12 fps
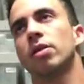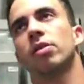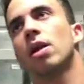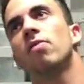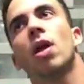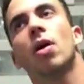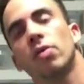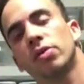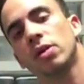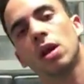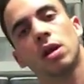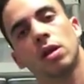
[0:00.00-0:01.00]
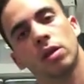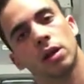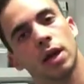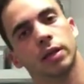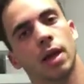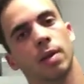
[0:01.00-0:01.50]
I've never seen anything
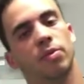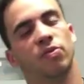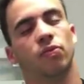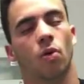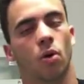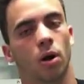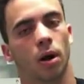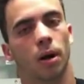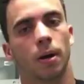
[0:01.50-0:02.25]
like that before.